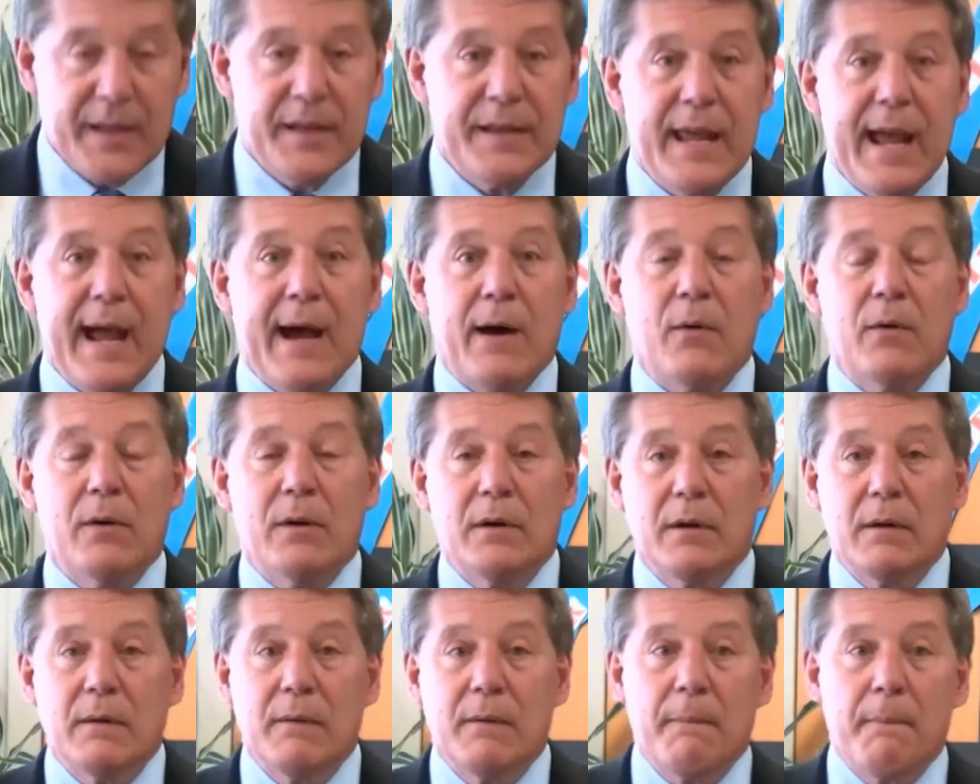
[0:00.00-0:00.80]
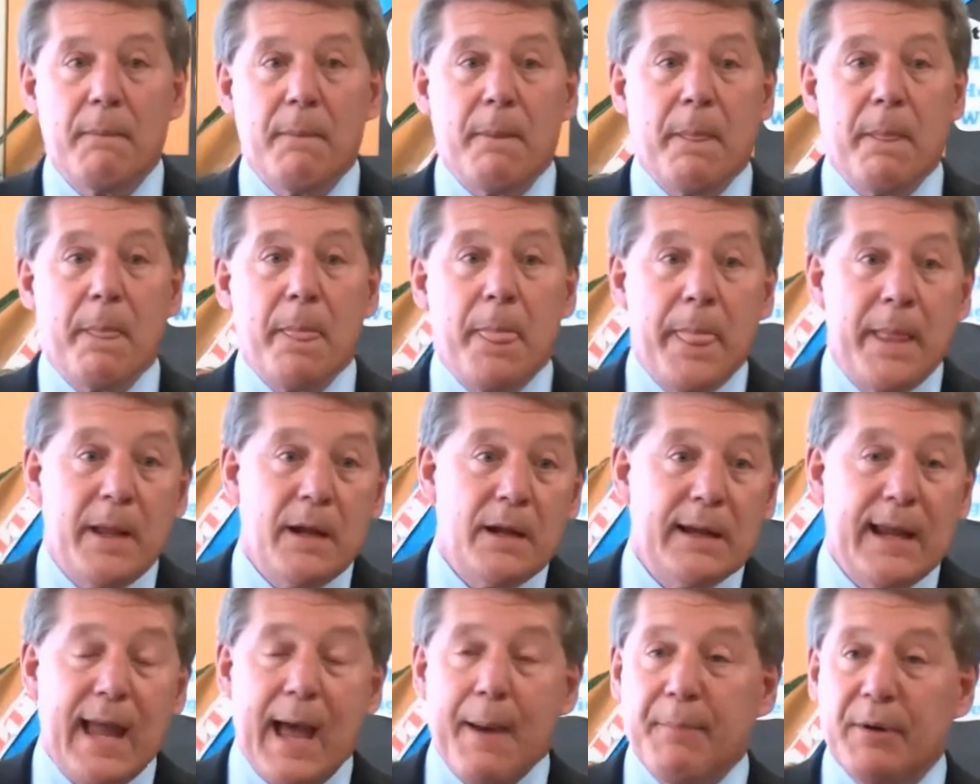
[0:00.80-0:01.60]
Now,
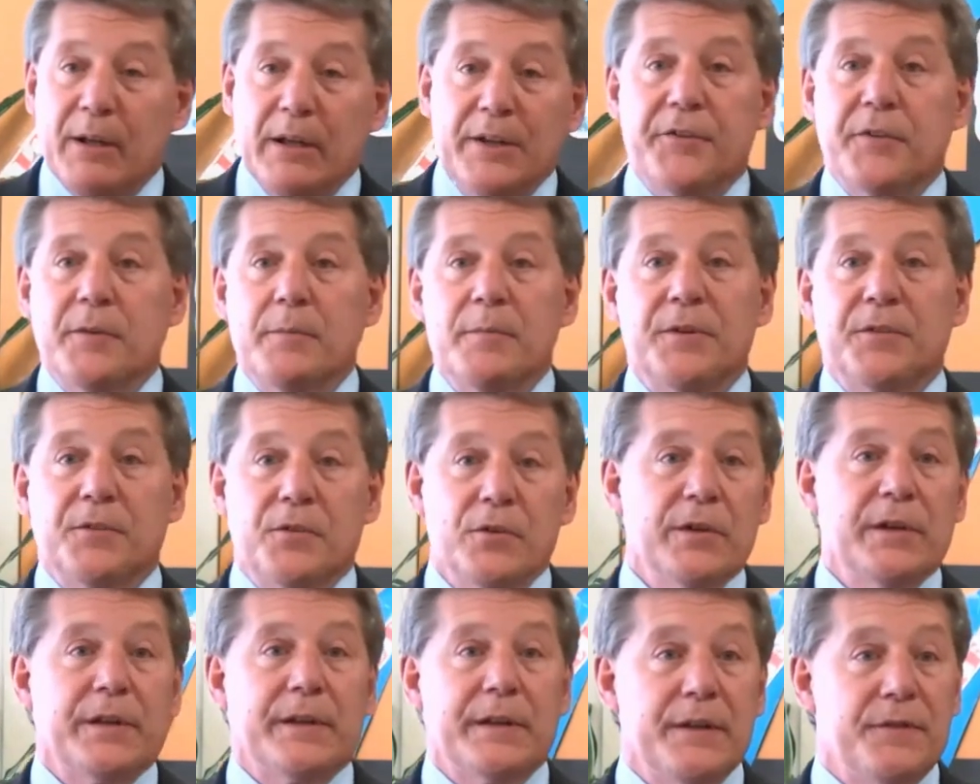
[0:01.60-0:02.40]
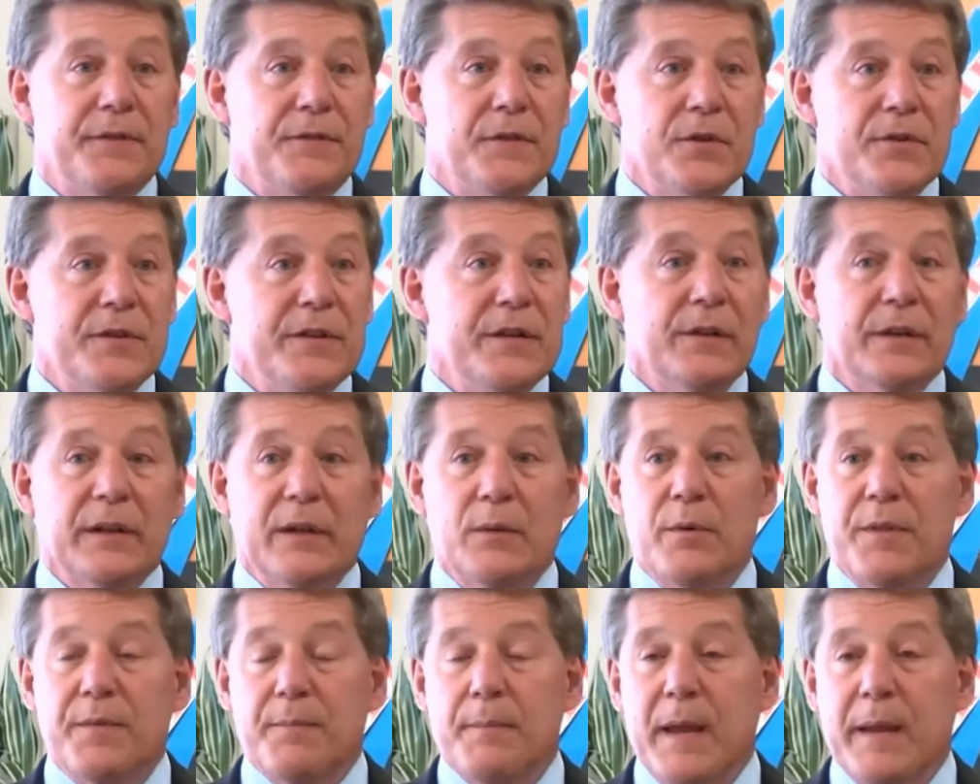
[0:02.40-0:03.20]
capitalism is good if you're
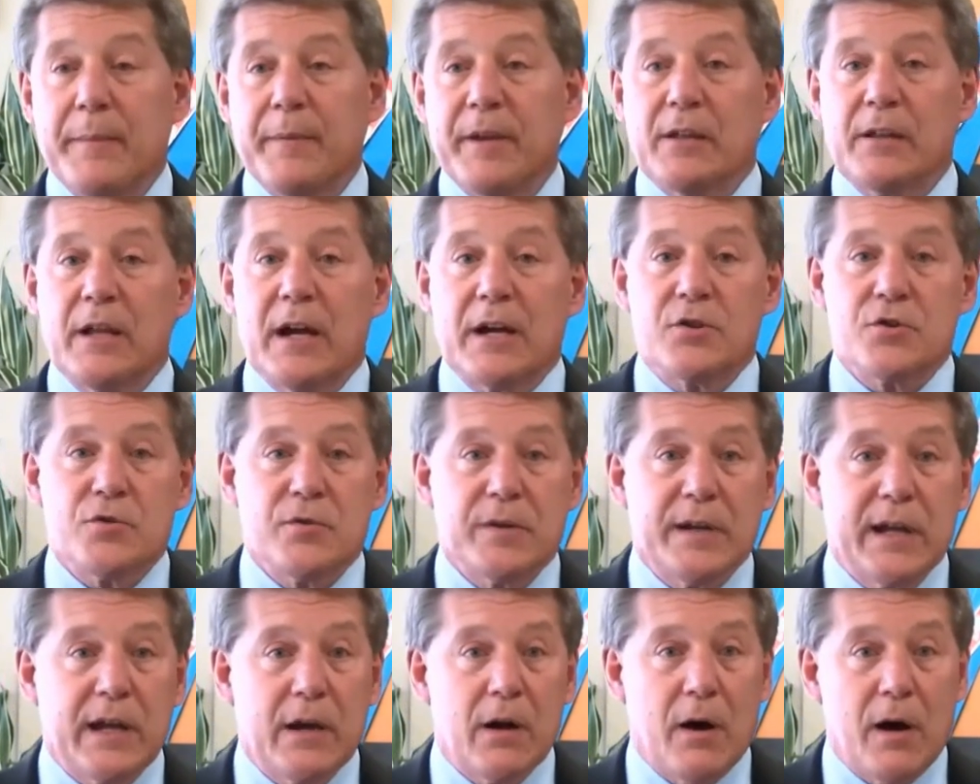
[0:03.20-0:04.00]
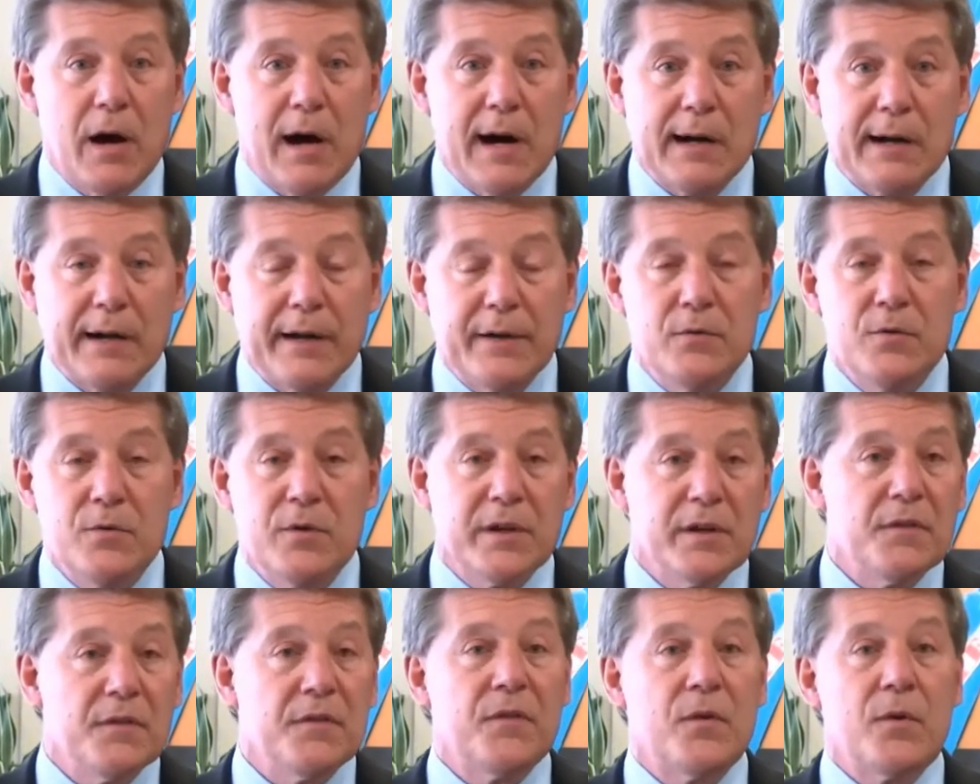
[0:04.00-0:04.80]
dealing with maybe a luxury car, and who
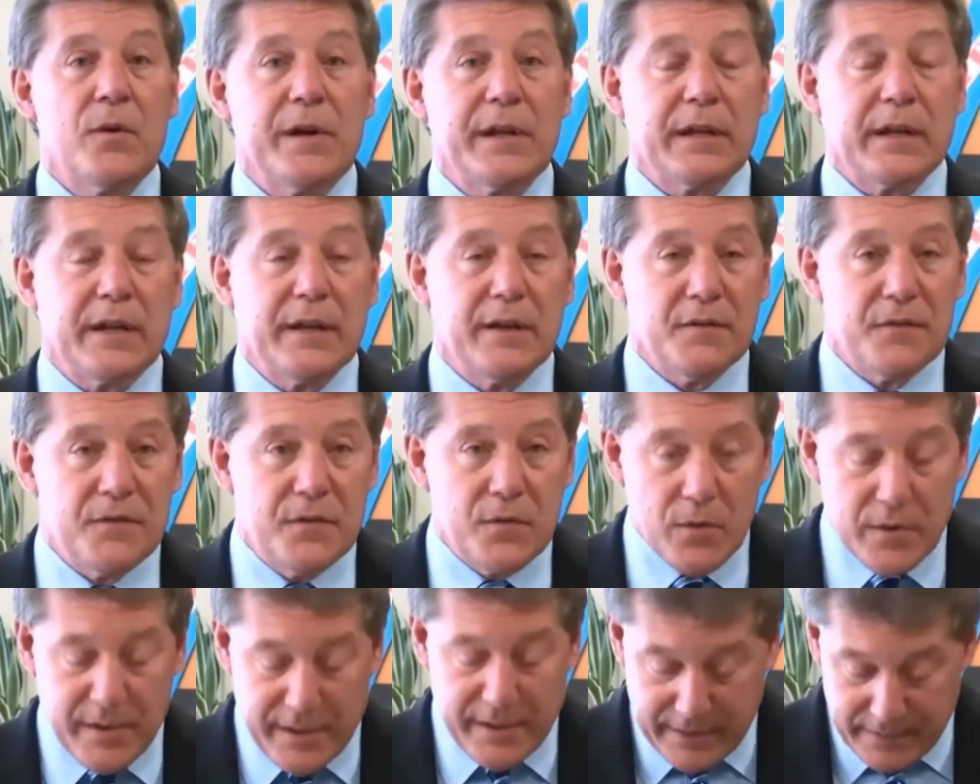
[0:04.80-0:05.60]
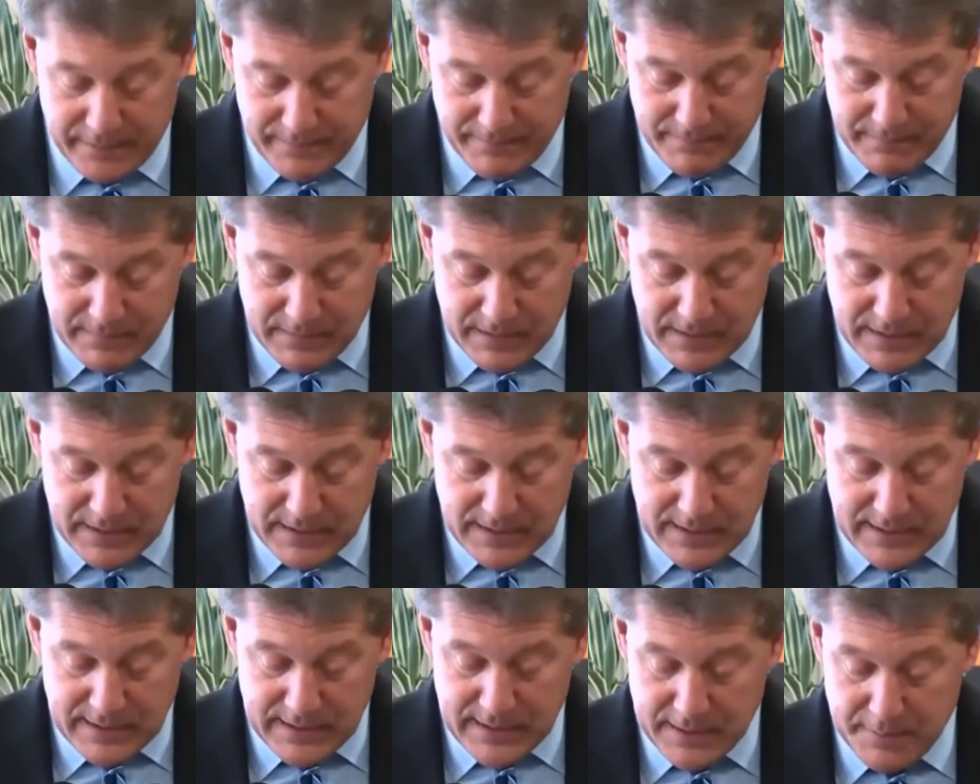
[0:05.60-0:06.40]
can afford it can afford it.
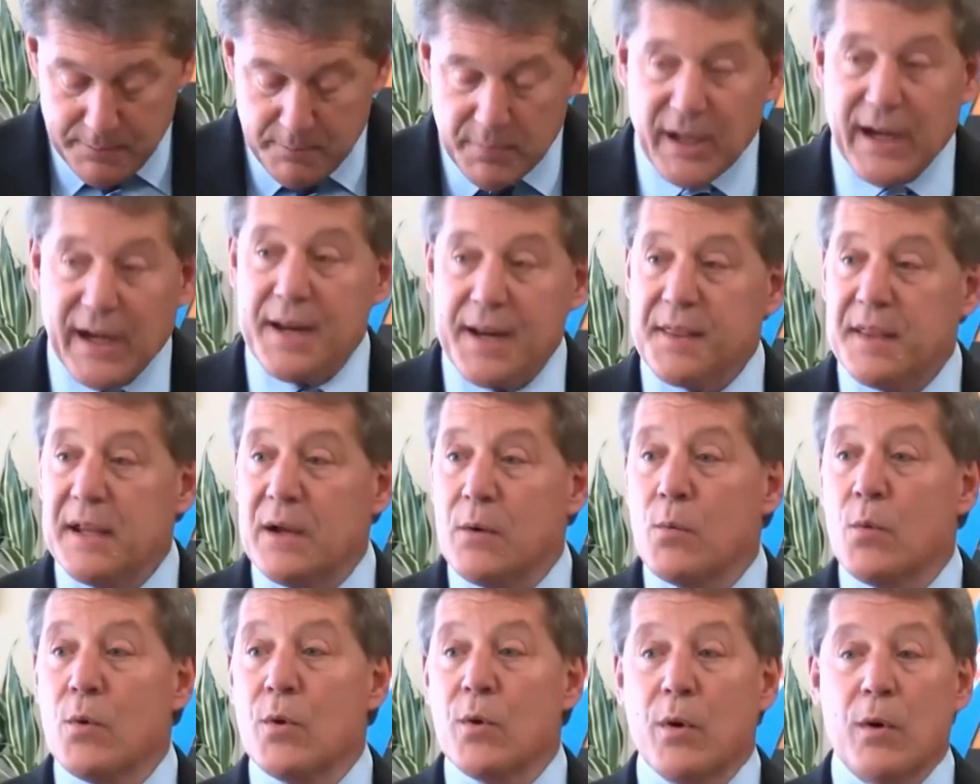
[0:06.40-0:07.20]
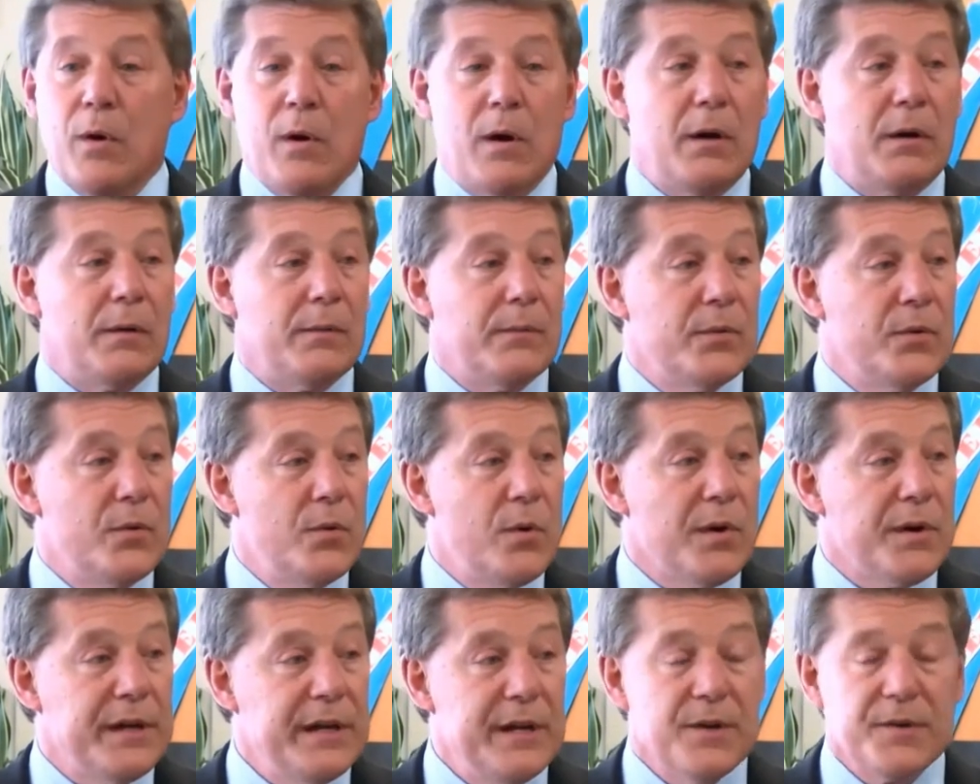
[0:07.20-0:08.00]
But I think we're all
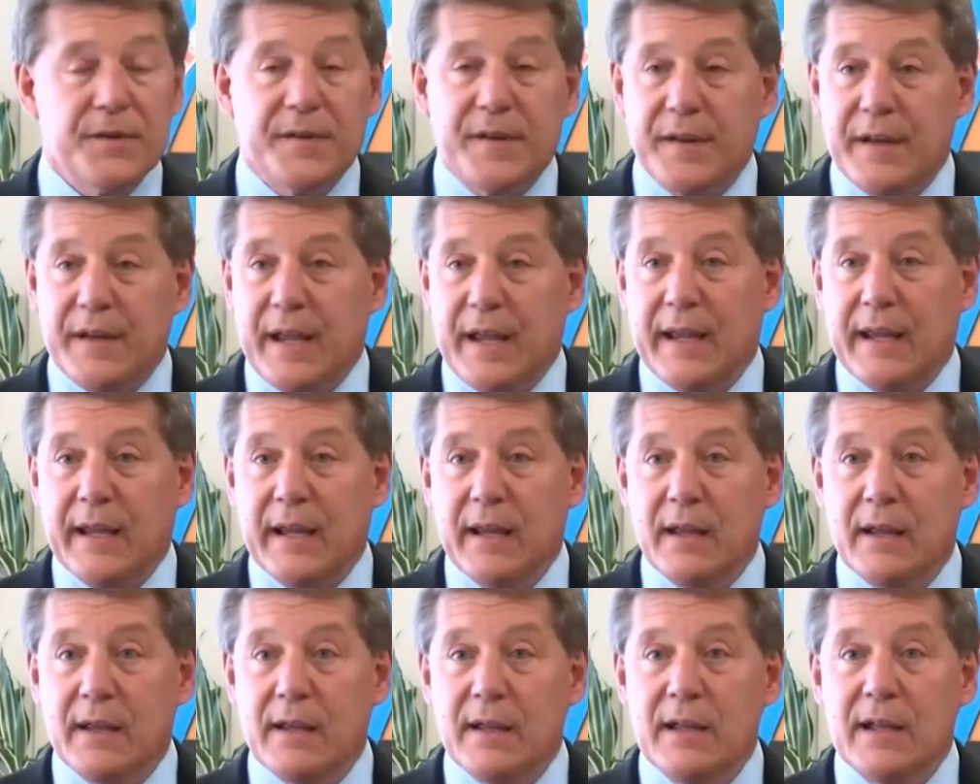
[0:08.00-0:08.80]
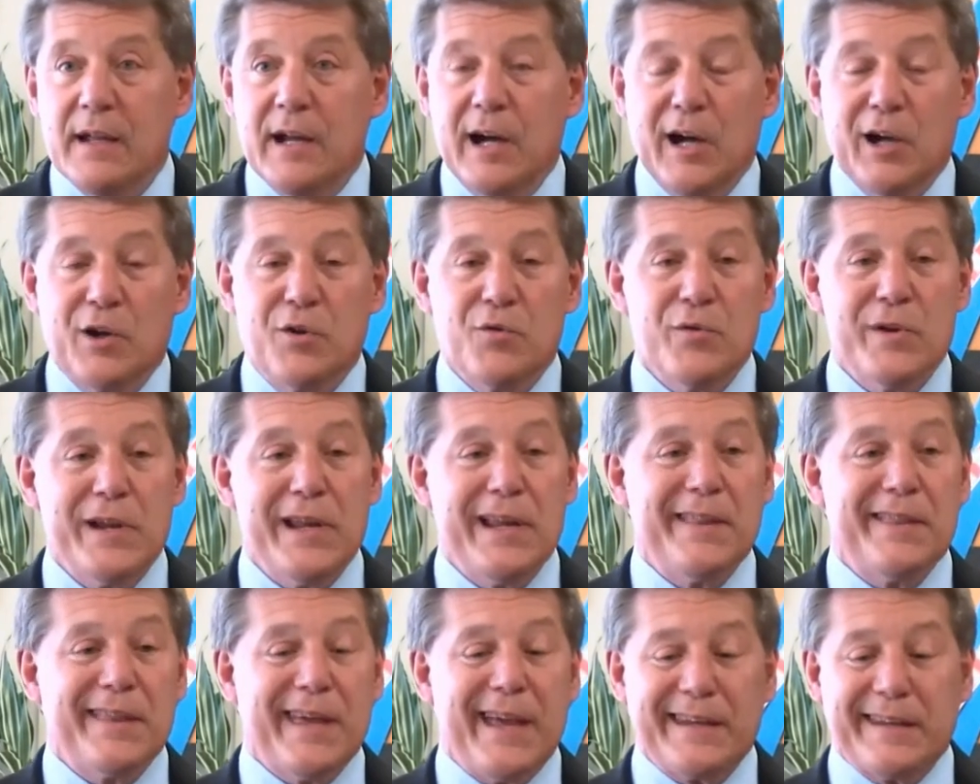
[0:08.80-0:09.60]
who are here today
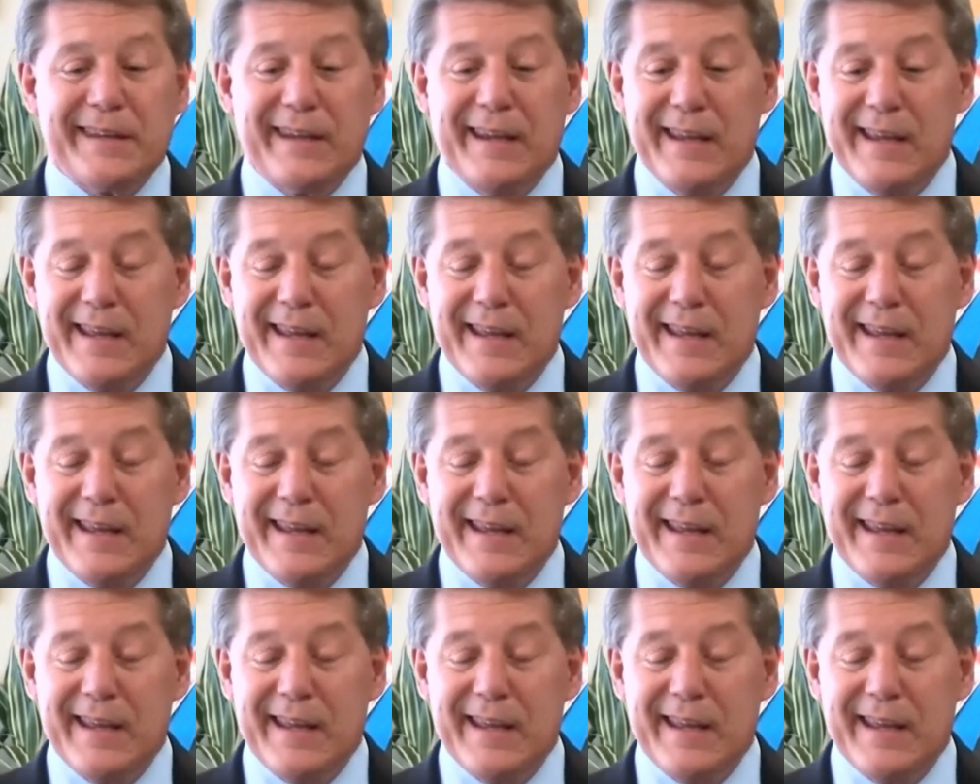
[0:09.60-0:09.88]
agree that